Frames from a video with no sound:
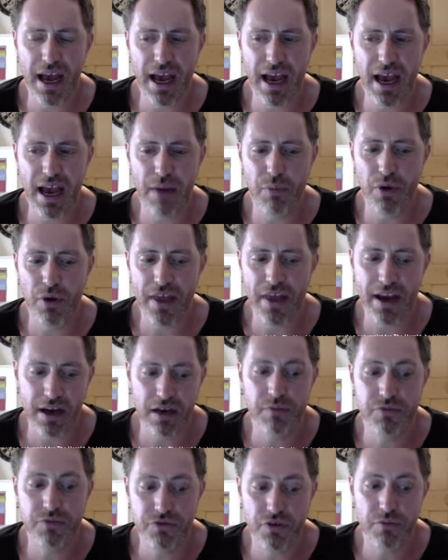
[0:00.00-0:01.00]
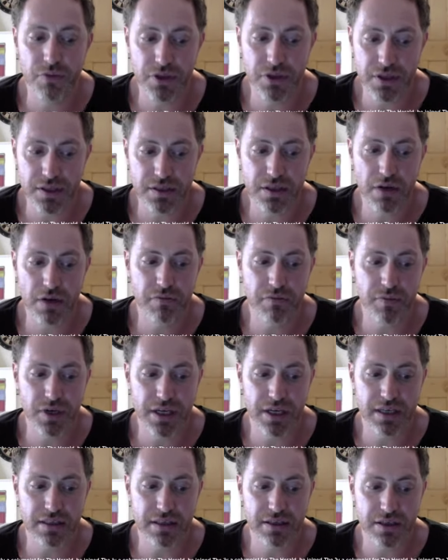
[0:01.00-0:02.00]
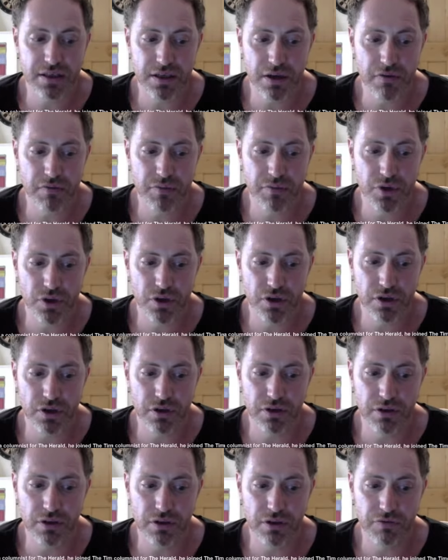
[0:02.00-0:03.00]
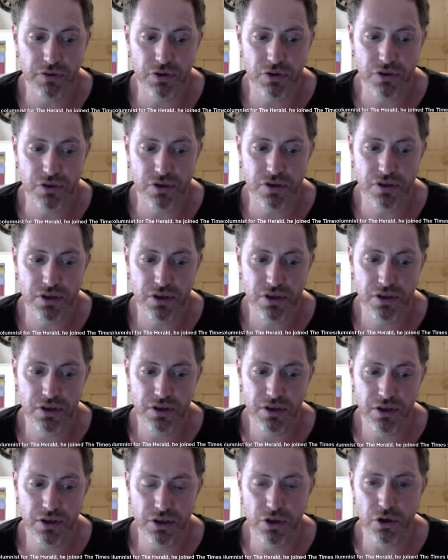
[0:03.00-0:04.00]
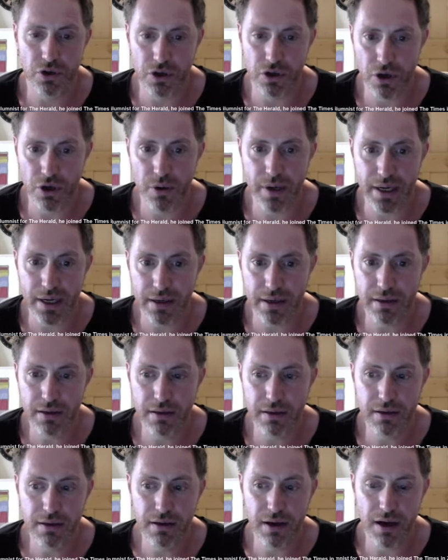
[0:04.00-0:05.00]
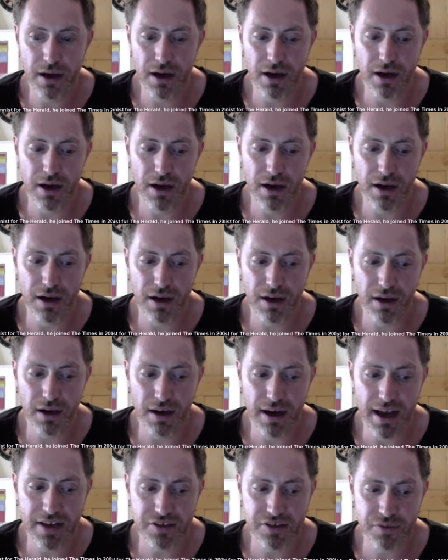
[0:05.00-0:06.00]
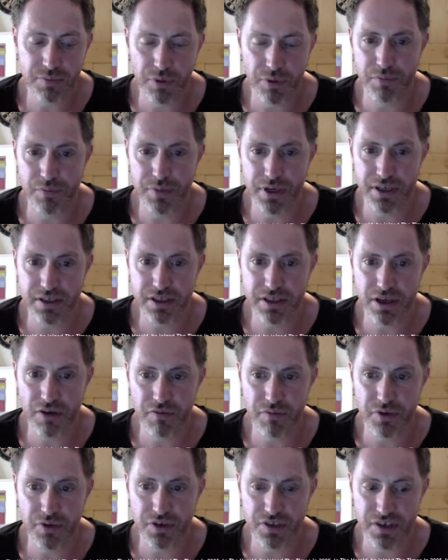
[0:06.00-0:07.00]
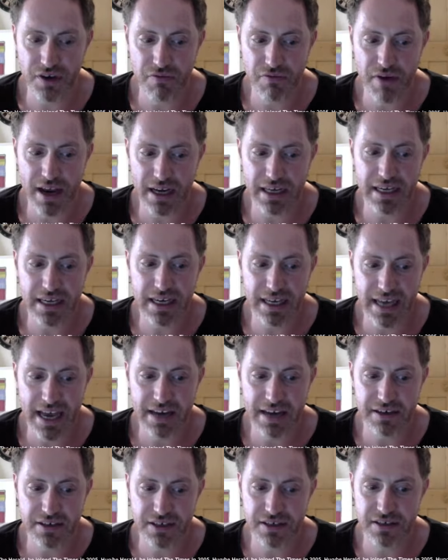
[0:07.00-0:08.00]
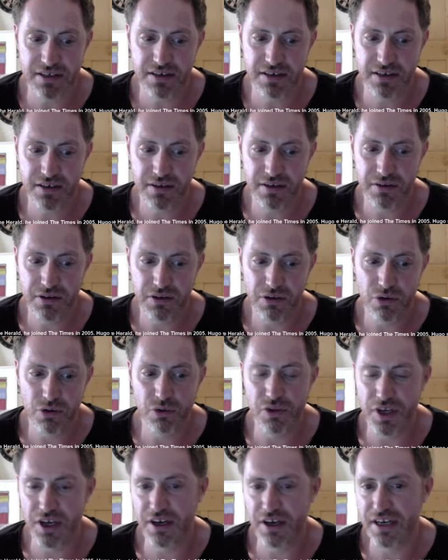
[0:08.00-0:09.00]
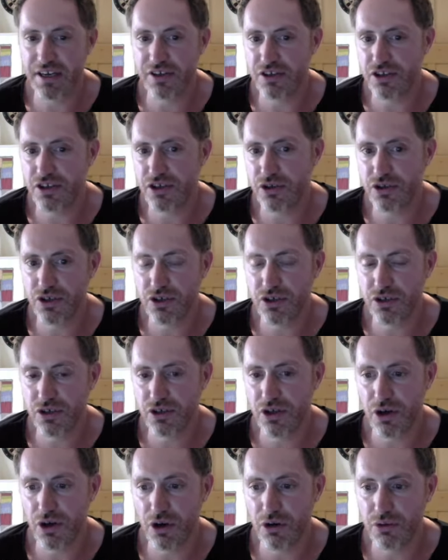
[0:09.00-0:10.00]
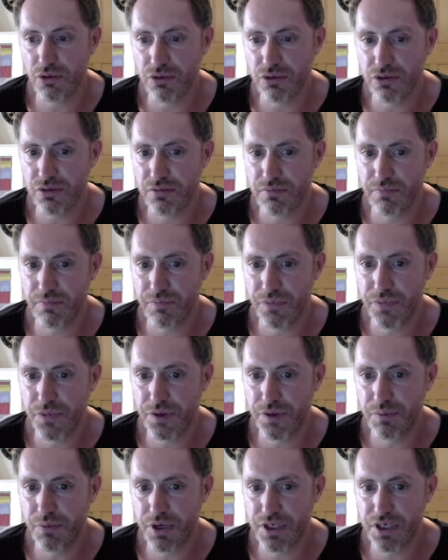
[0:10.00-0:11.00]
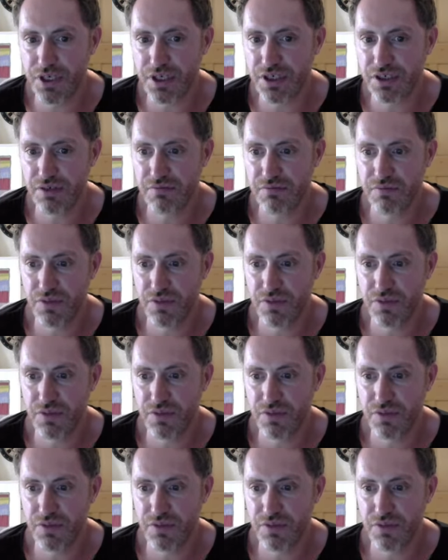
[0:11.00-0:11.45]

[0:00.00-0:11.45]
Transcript: what that comes from with this government is it's a government that, of course, got going as a populist government directly against all the kind of institutions that hold the British